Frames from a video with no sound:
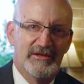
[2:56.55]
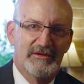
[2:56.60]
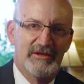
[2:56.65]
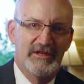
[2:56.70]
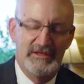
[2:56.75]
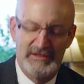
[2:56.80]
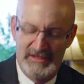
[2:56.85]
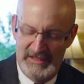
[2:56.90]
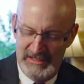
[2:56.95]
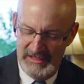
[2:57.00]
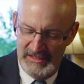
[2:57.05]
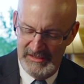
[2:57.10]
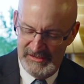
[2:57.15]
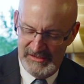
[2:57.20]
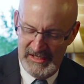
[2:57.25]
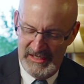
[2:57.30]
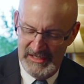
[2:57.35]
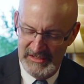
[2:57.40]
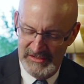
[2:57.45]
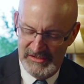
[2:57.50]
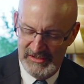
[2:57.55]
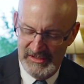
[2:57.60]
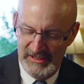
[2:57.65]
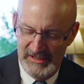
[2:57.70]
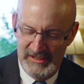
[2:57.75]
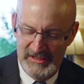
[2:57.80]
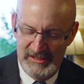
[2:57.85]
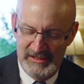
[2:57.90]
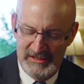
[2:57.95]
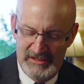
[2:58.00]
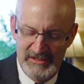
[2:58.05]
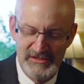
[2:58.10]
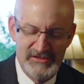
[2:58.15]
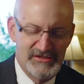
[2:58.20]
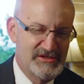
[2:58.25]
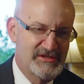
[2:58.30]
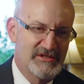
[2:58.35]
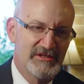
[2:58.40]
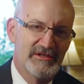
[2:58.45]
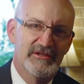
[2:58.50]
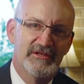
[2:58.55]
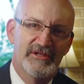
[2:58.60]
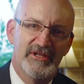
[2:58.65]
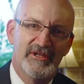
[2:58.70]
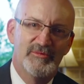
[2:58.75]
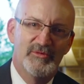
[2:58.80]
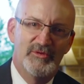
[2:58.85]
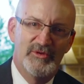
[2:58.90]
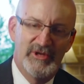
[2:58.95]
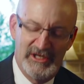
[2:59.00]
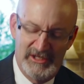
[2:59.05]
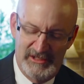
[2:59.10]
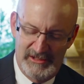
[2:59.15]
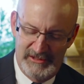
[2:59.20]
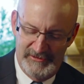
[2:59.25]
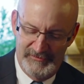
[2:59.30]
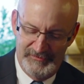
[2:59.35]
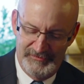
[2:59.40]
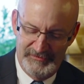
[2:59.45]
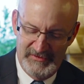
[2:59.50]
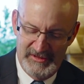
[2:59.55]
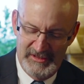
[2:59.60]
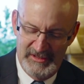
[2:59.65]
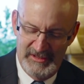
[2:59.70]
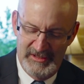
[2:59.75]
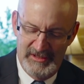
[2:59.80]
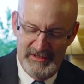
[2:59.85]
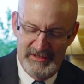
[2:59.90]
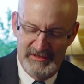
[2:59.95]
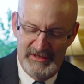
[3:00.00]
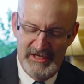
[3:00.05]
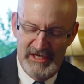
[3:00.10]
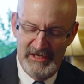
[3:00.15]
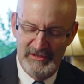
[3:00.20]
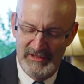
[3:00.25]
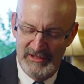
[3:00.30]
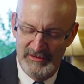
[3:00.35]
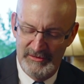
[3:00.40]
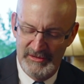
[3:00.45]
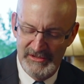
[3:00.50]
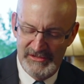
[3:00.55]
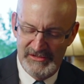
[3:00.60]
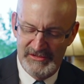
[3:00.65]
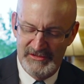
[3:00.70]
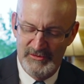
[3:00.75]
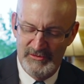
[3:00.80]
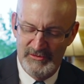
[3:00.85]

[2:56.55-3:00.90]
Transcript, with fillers: Right? And he says, Consider him well. Thou owest the